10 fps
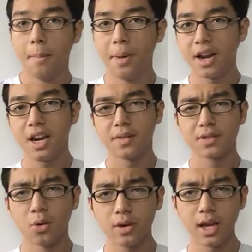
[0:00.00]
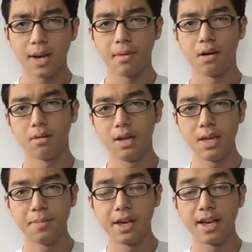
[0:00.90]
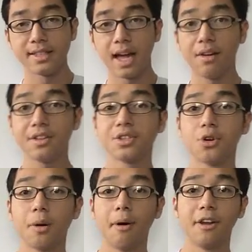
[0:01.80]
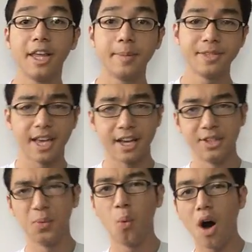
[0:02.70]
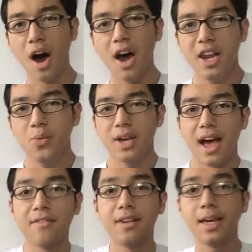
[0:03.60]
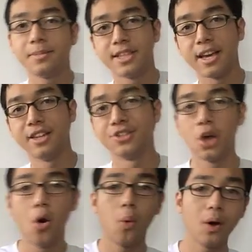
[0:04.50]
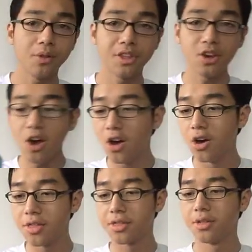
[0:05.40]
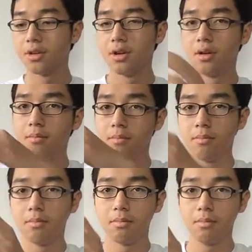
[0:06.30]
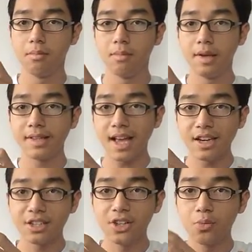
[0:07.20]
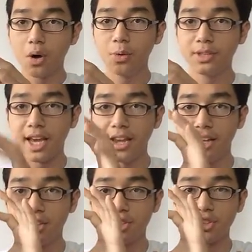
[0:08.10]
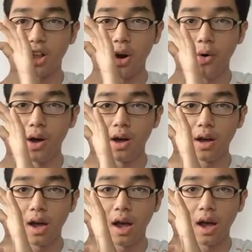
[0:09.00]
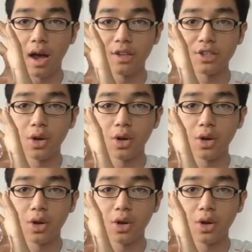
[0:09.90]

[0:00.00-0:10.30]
But enough talking about leap years, now let's talk about leap seconds. Why do we have leap seconds? Well, the Earth is actually rotating slower and